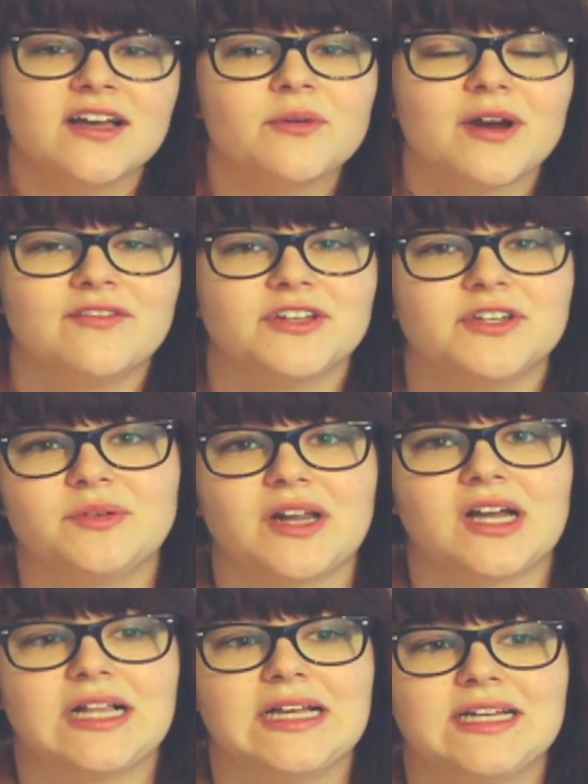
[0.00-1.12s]
whatever you want to
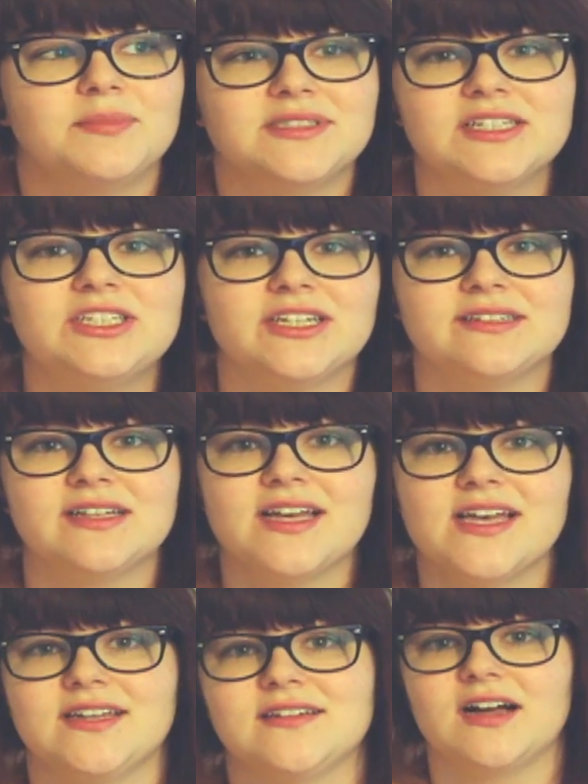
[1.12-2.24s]
call it, position
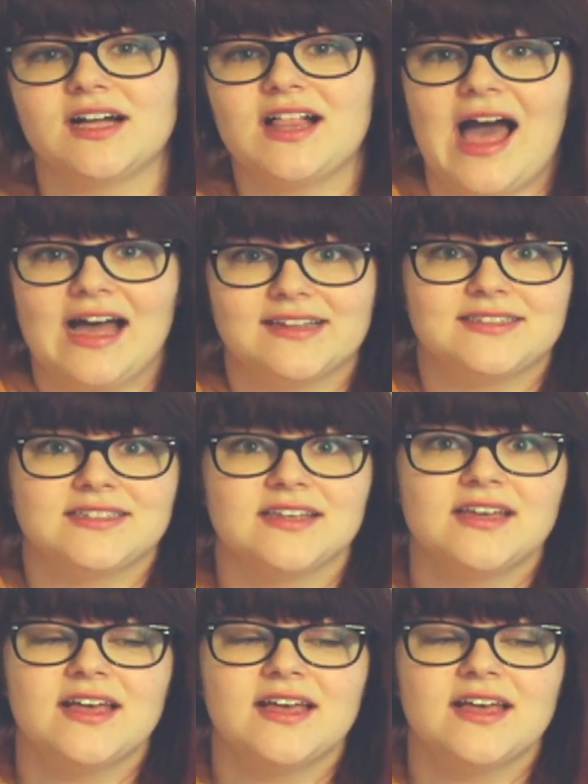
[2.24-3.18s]
in a class.